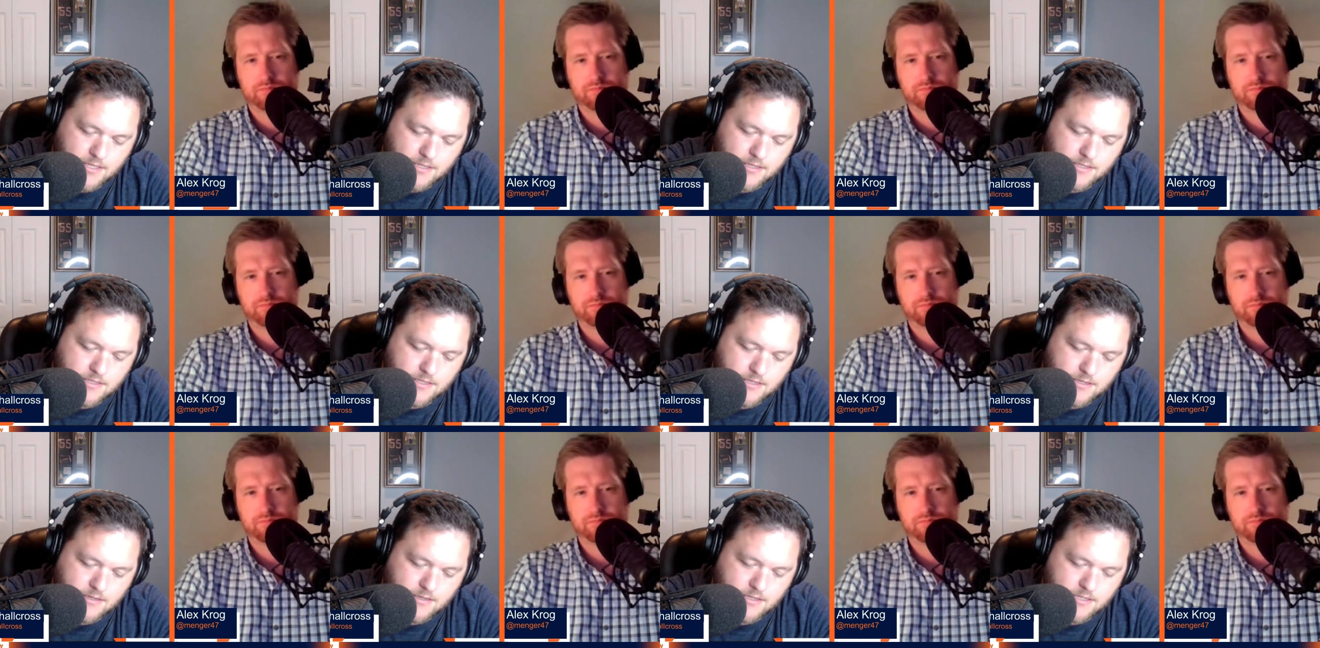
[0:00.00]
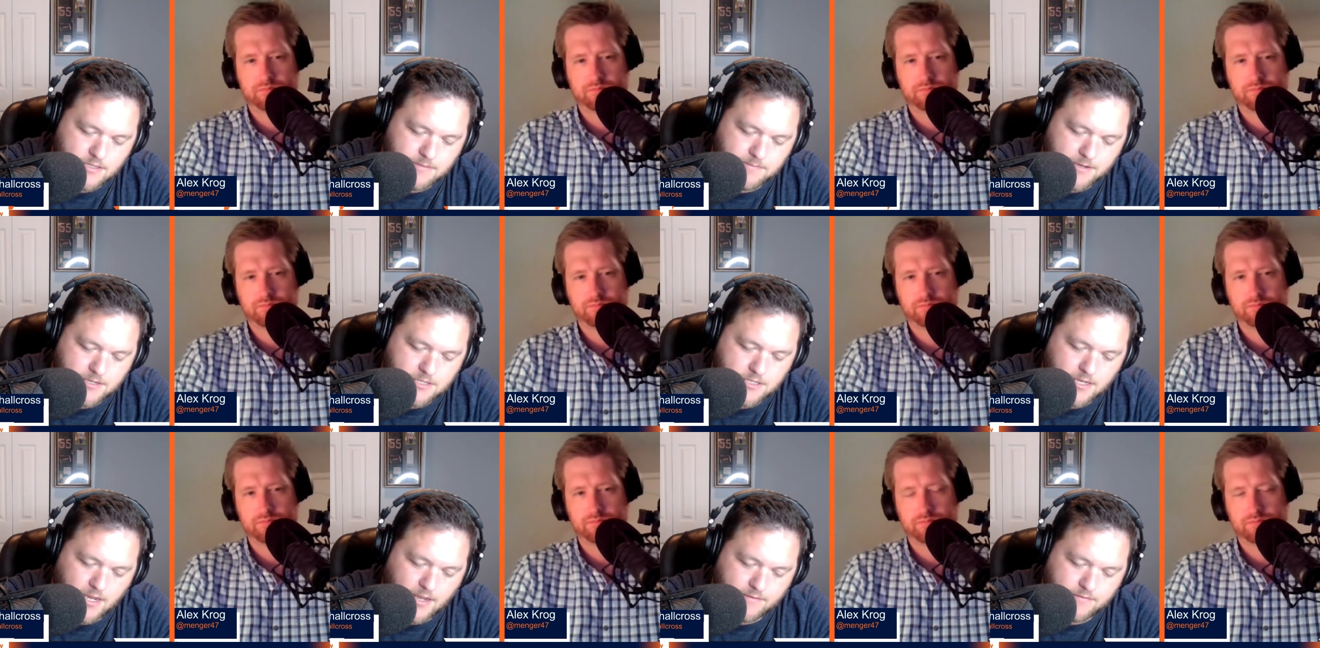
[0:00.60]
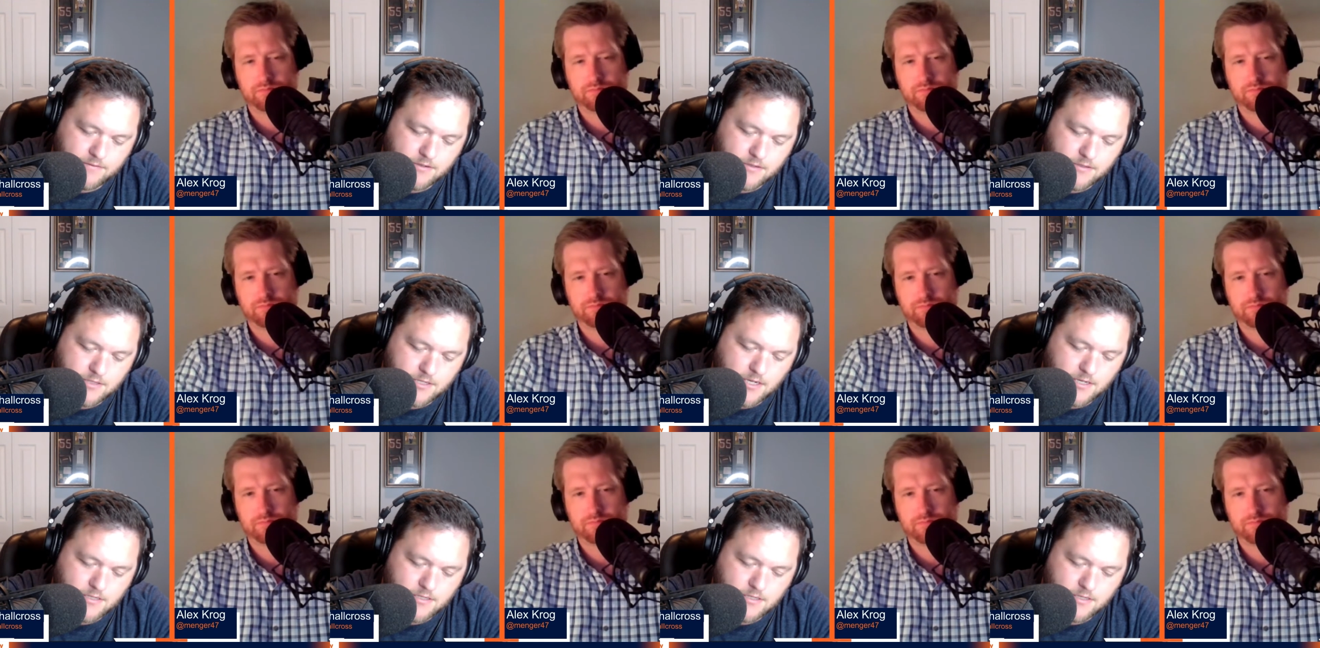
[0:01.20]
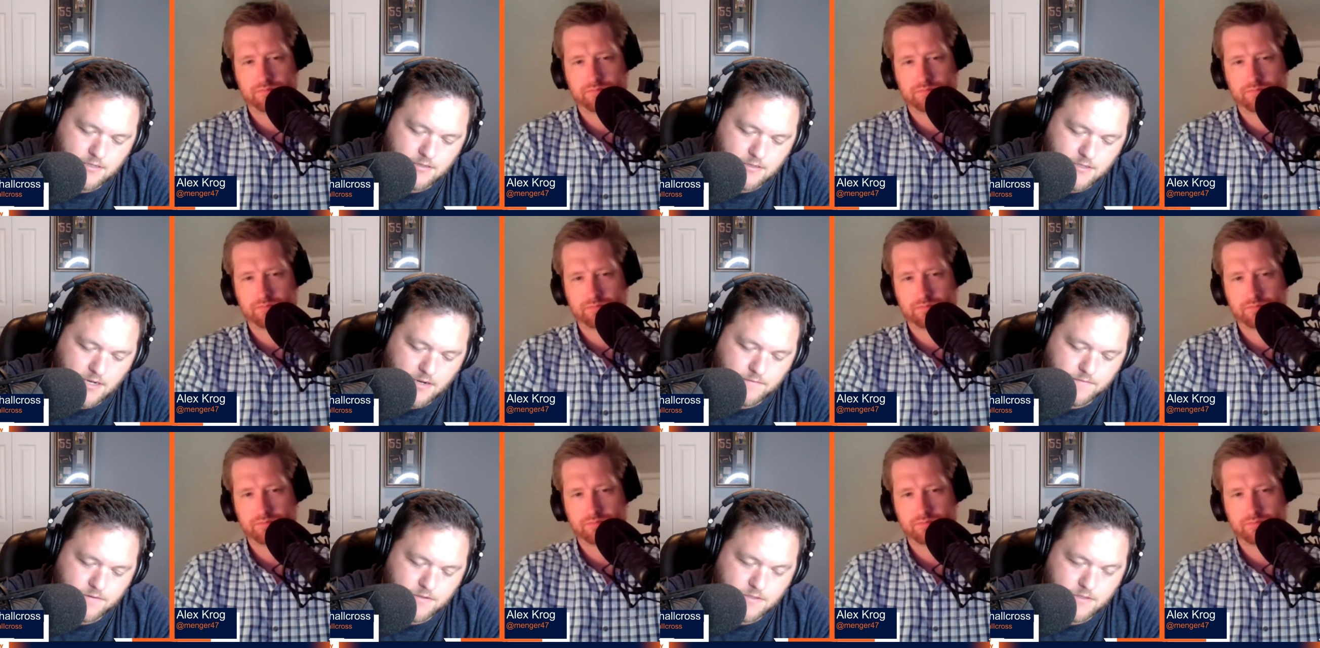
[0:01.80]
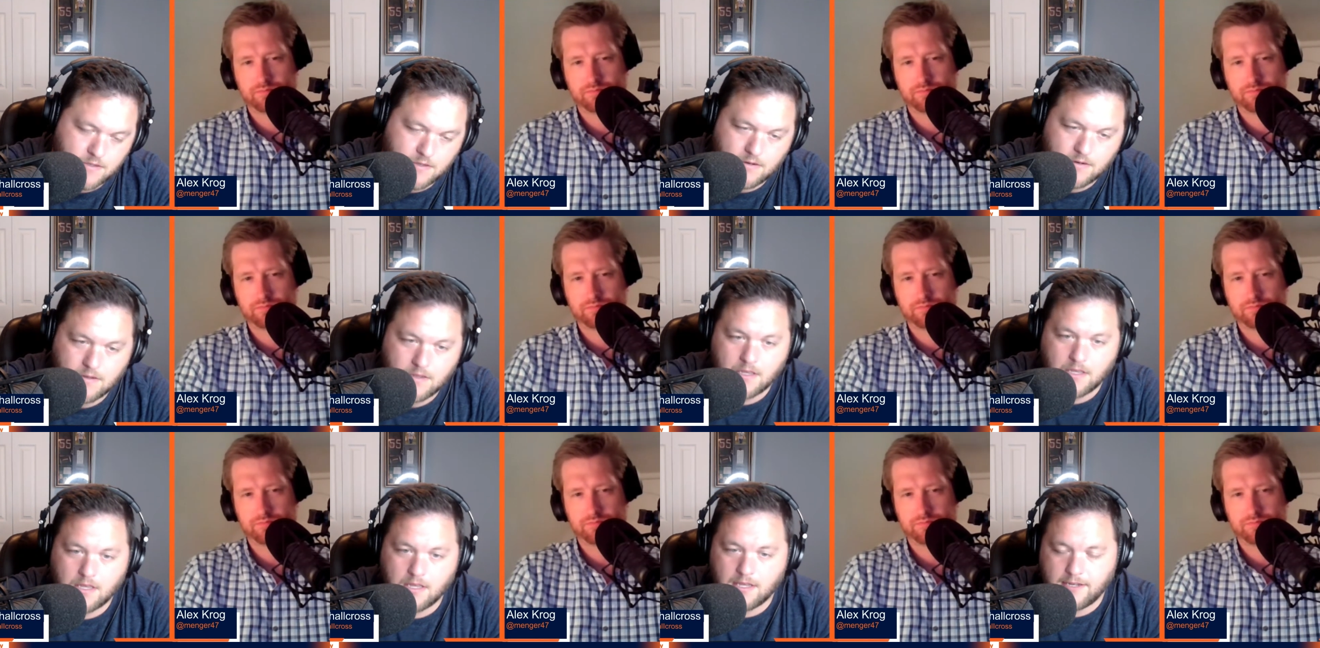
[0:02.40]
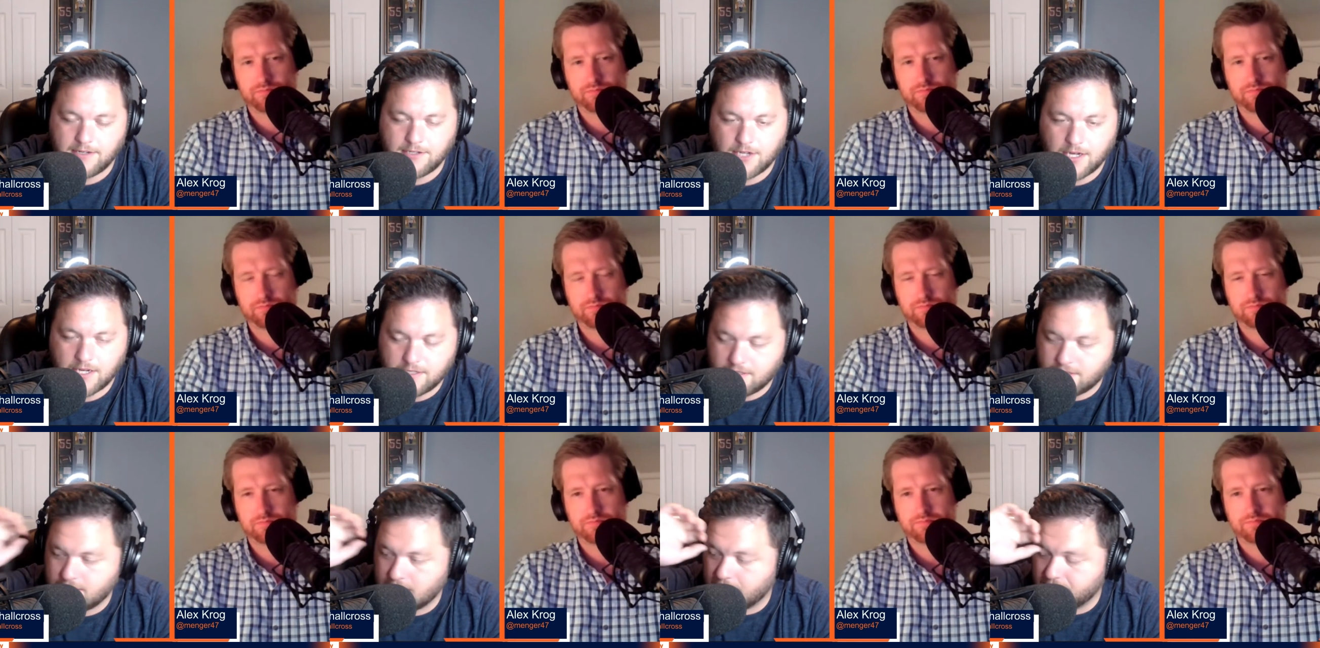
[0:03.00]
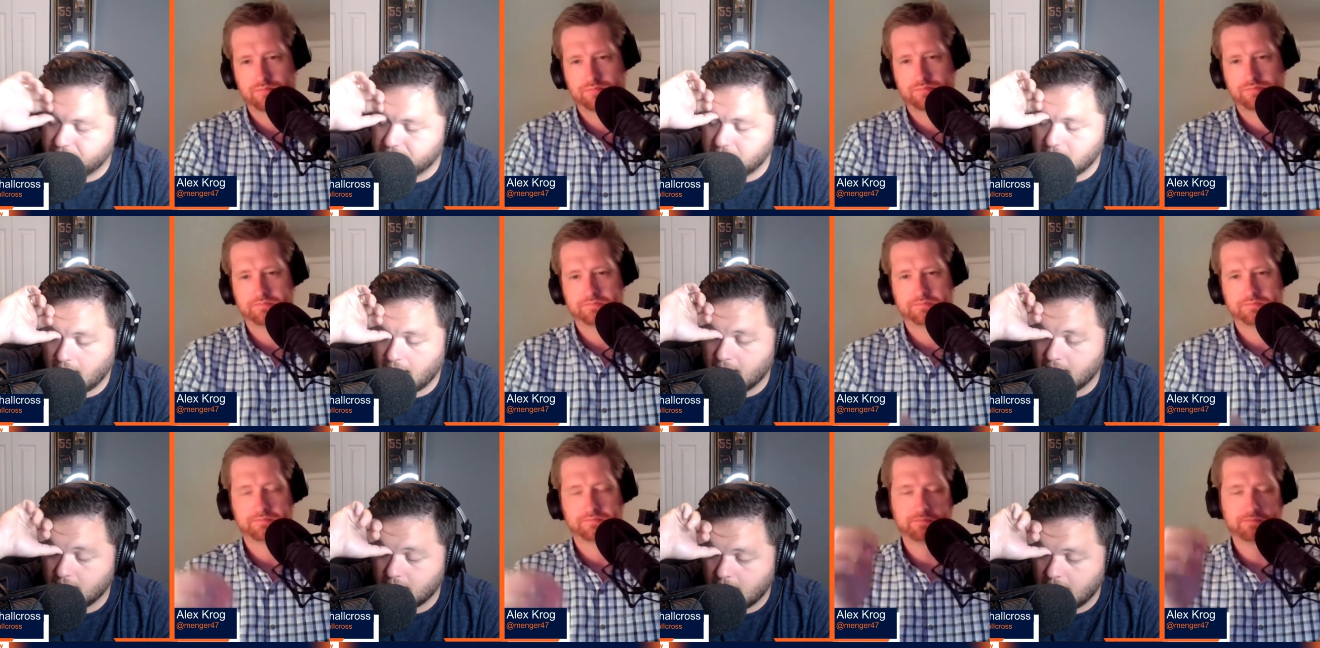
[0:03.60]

Speaker 1: this year, especially after Justin Jefferson, J. Jeffy L.